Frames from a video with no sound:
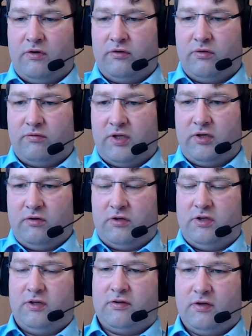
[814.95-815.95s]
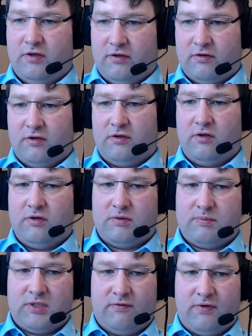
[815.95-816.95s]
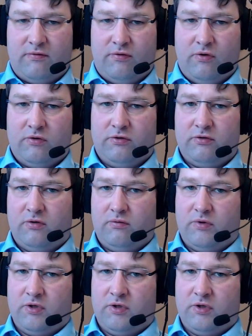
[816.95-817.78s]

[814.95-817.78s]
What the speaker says: also VEDLIoT has a specific focus on.